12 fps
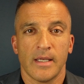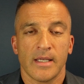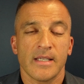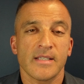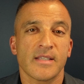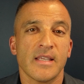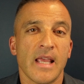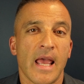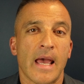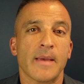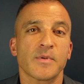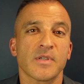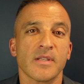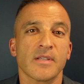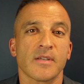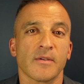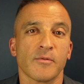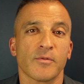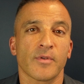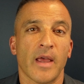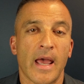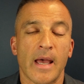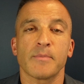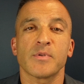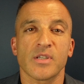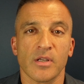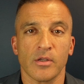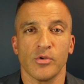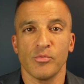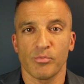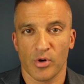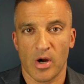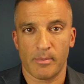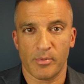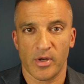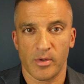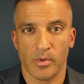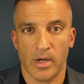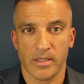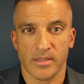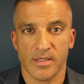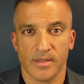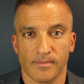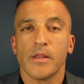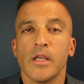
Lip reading: is the absence of absolute property rights.